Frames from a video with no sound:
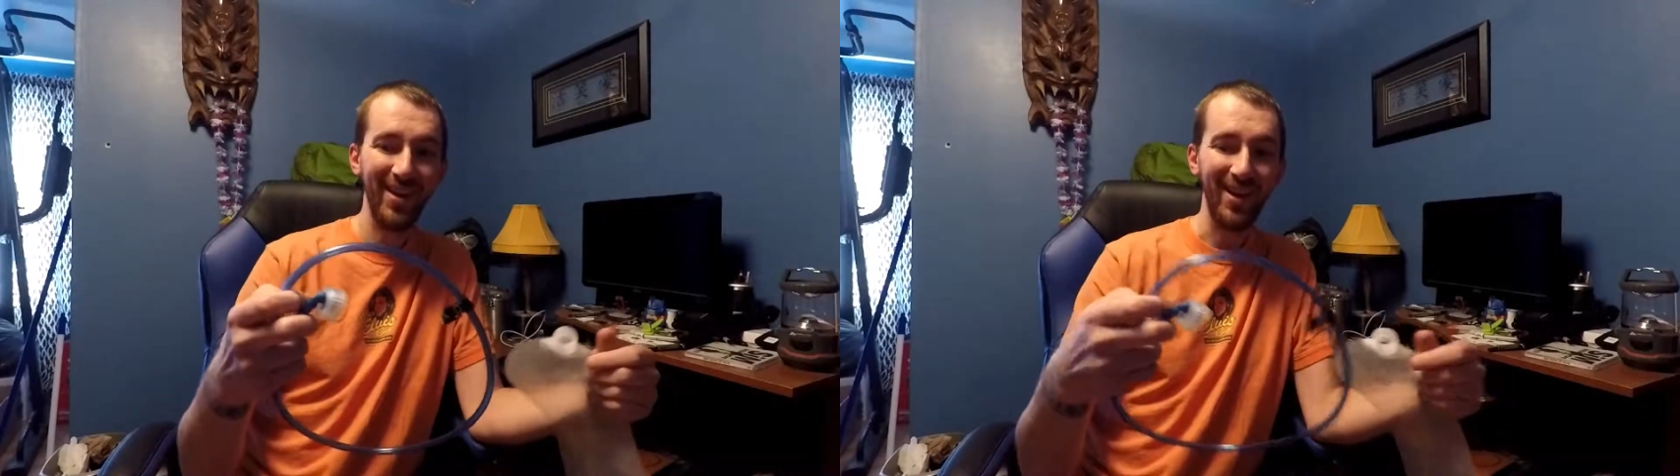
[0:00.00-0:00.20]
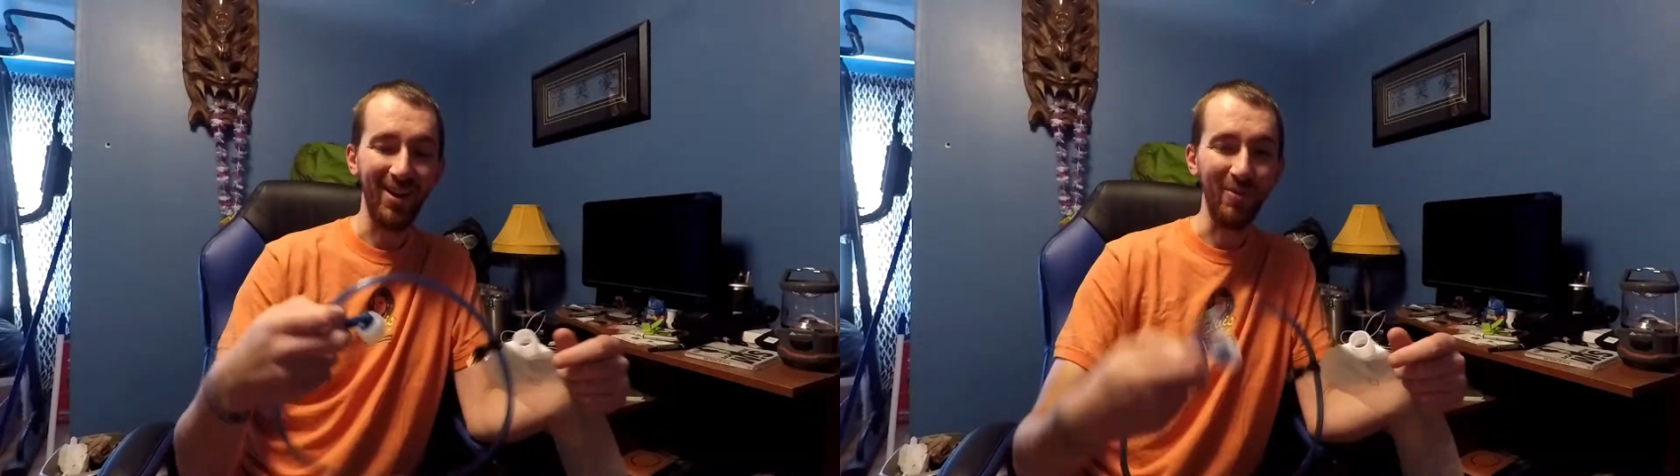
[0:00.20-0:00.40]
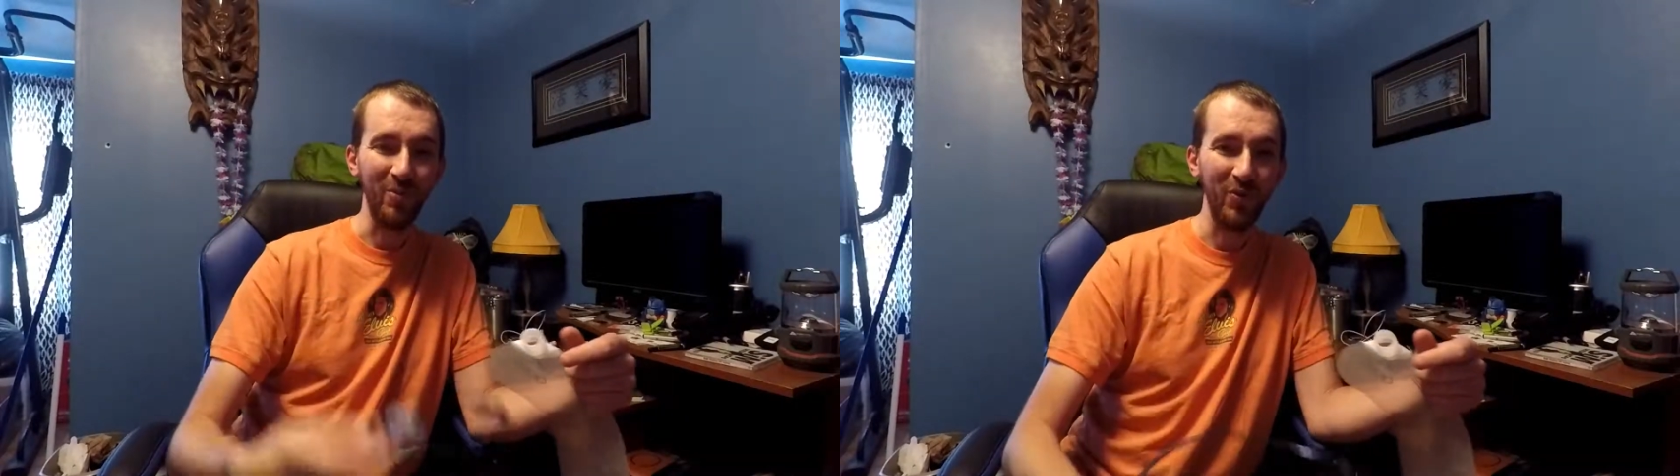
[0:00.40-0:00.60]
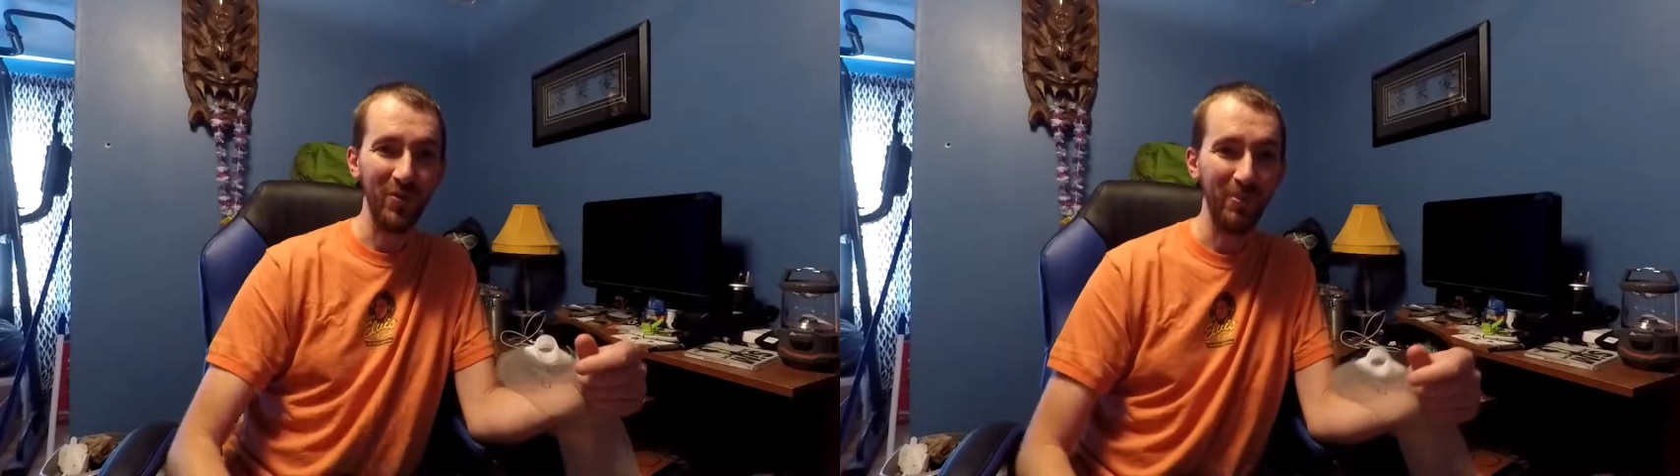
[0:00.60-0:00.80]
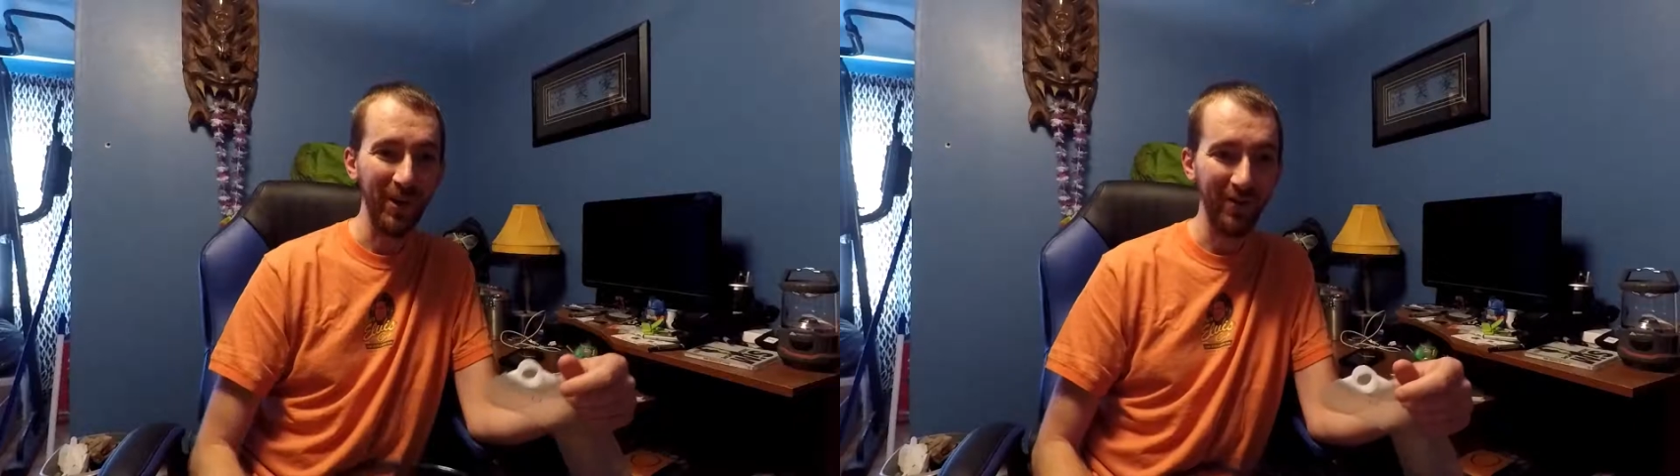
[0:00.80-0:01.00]
and I remove the
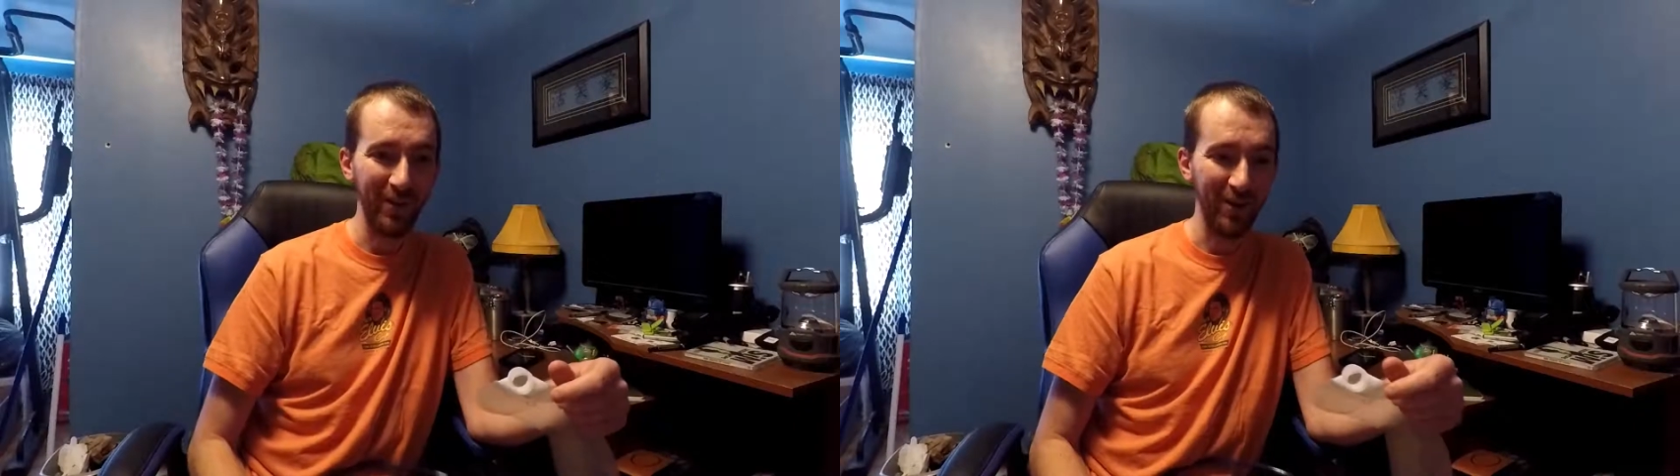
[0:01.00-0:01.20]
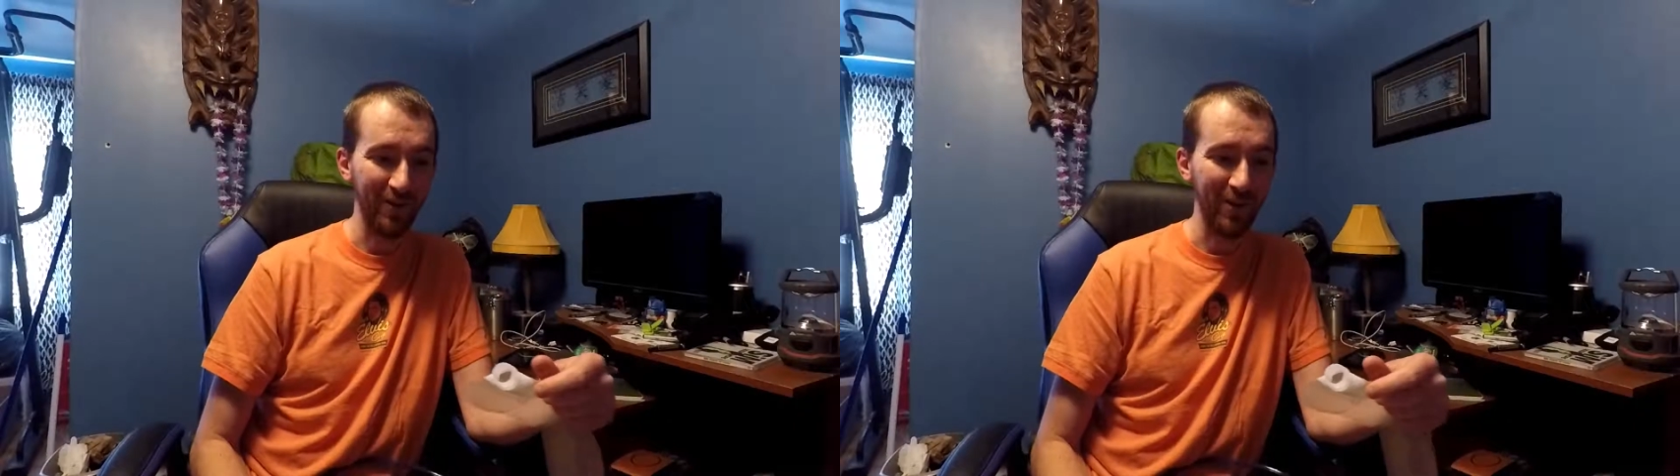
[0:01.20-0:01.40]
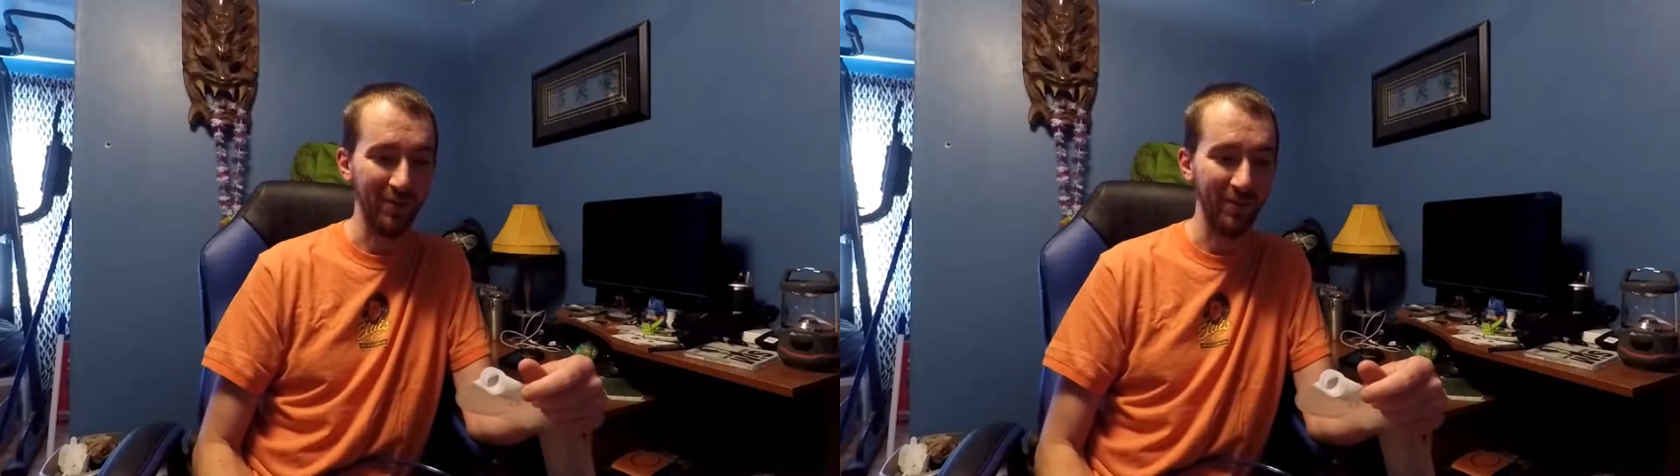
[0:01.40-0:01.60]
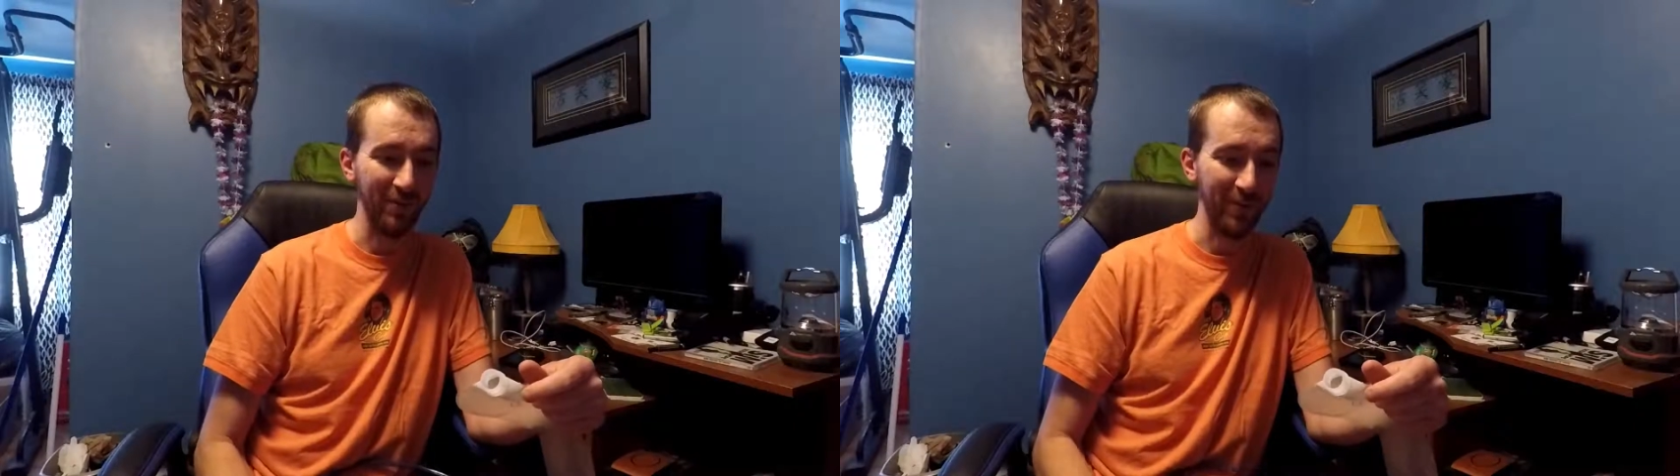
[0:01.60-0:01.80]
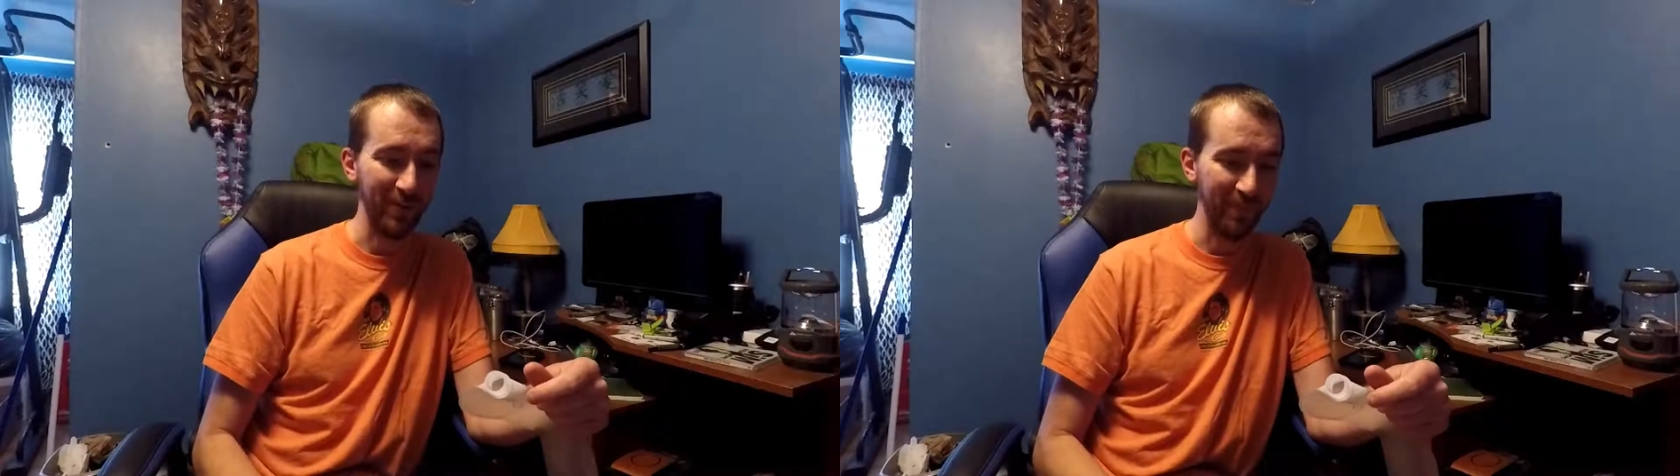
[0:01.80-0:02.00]
bite valve off of it,